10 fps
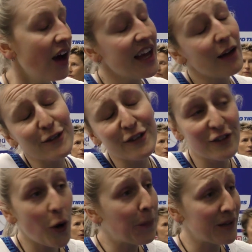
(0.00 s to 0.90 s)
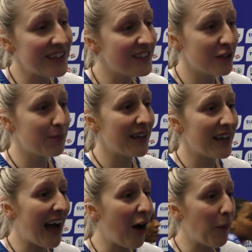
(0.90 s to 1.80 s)
yeah, I'm just so pleased to be
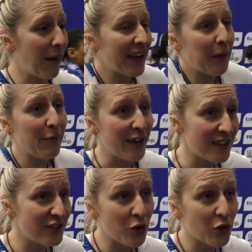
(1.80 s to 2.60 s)
out back competing,